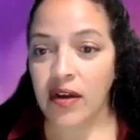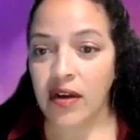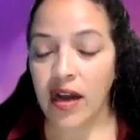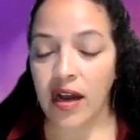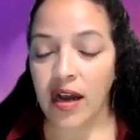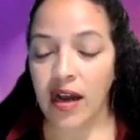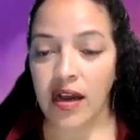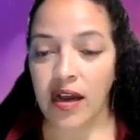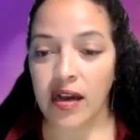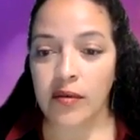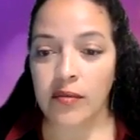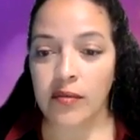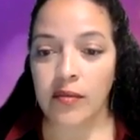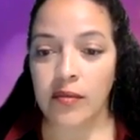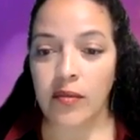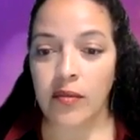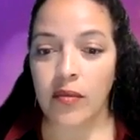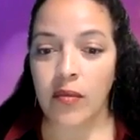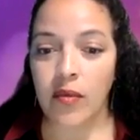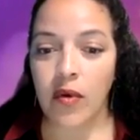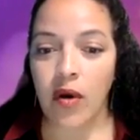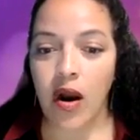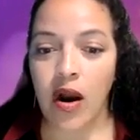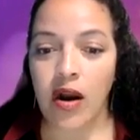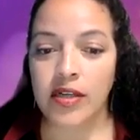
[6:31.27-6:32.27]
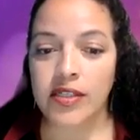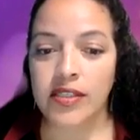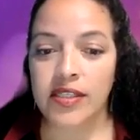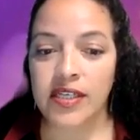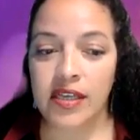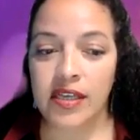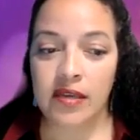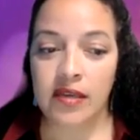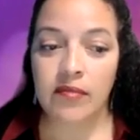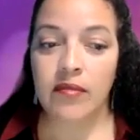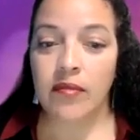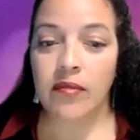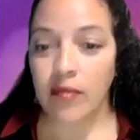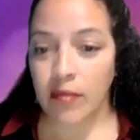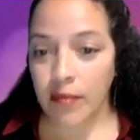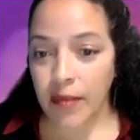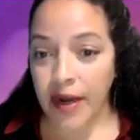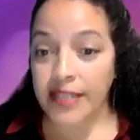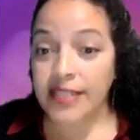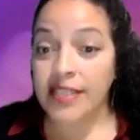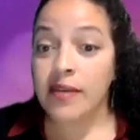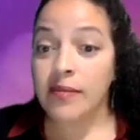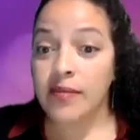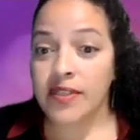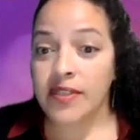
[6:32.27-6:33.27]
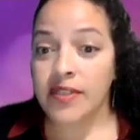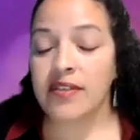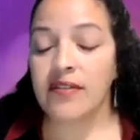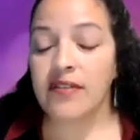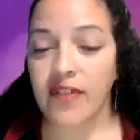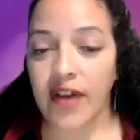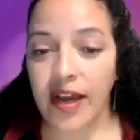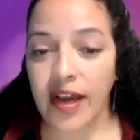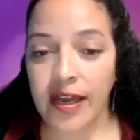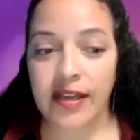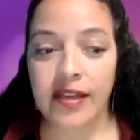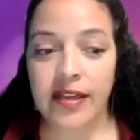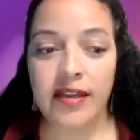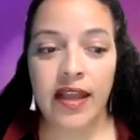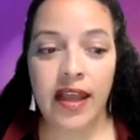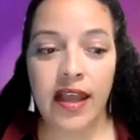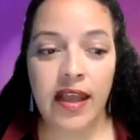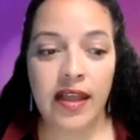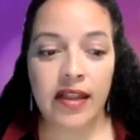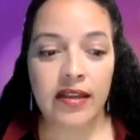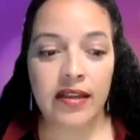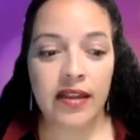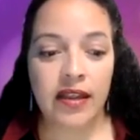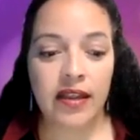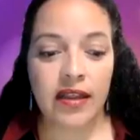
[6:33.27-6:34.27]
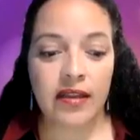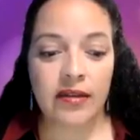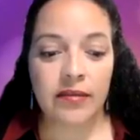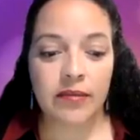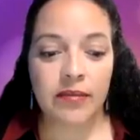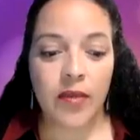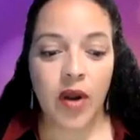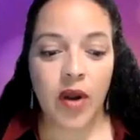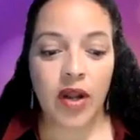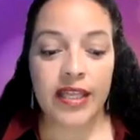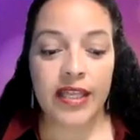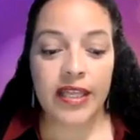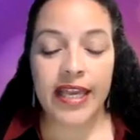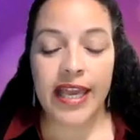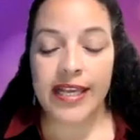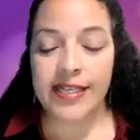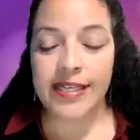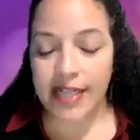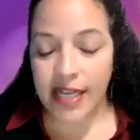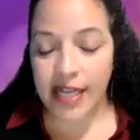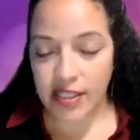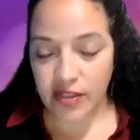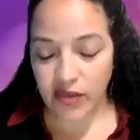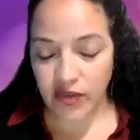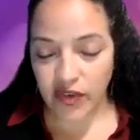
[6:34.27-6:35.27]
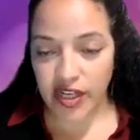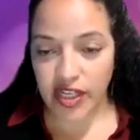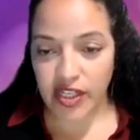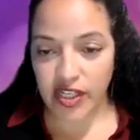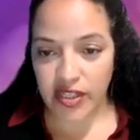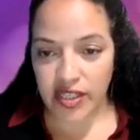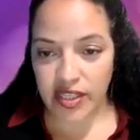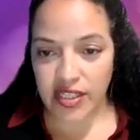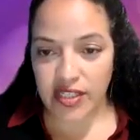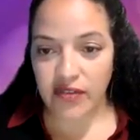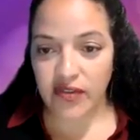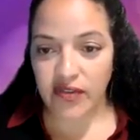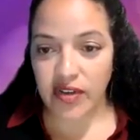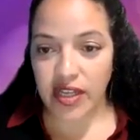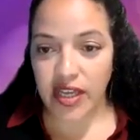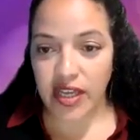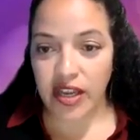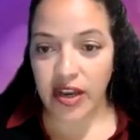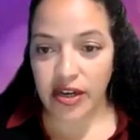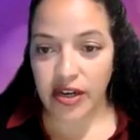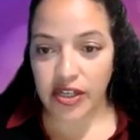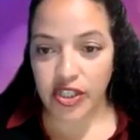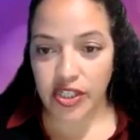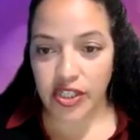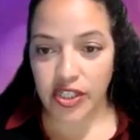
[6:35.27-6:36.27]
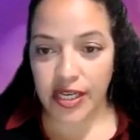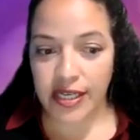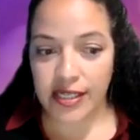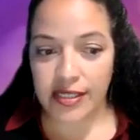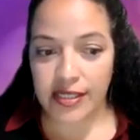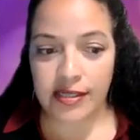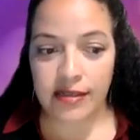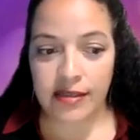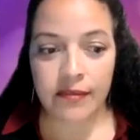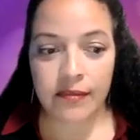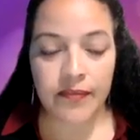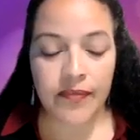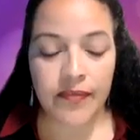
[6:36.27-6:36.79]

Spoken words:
My team is divided, and our liaisons for each of the different ERGs.